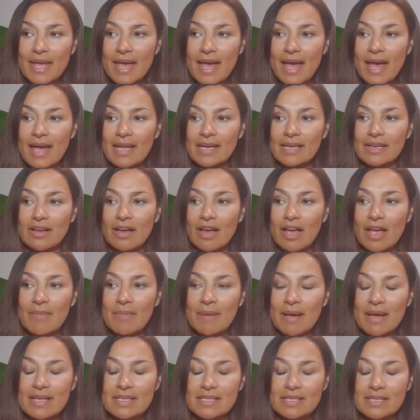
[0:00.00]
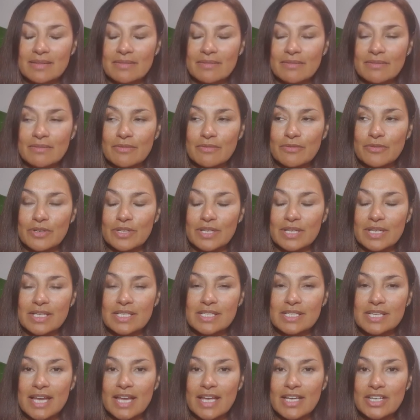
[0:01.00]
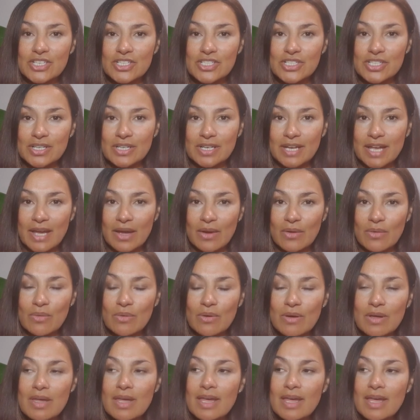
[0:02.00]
And I'm asking for the intention now